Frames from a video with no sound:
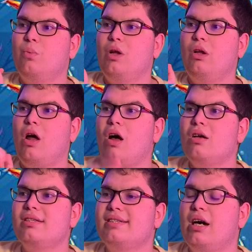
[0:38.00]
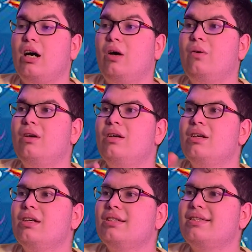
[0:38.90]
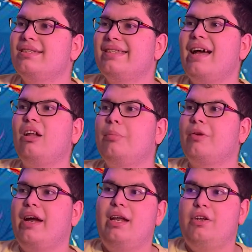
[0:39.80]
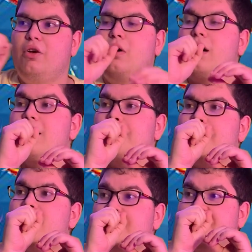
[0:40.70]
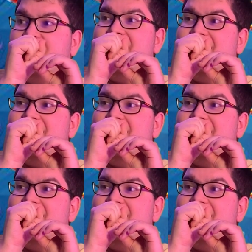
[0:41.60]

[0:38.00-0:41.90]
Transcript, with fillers: we'll also celebrate your birthday